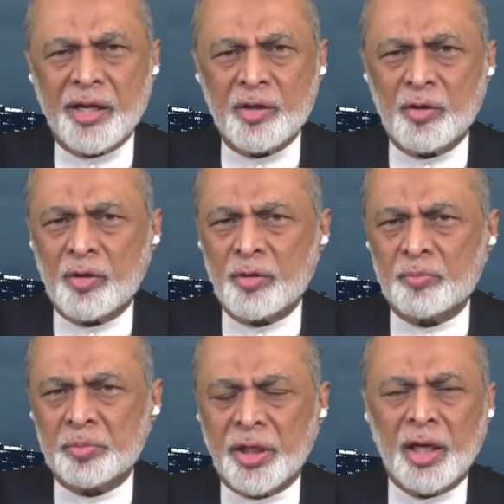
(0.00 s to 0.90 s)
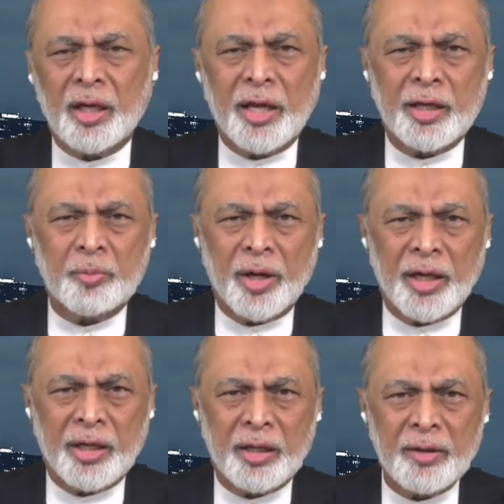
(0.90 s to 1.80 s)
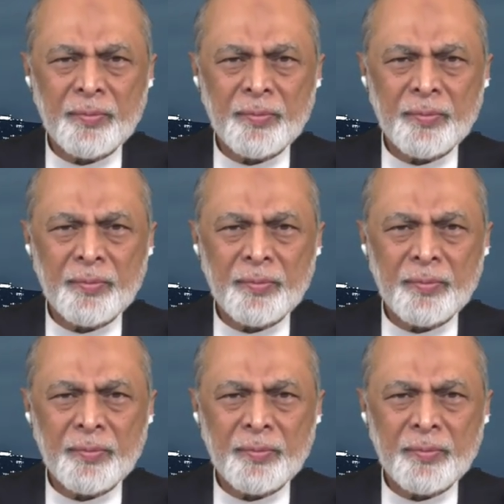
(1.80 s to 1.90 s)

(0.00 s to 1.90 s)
home, kill anybody,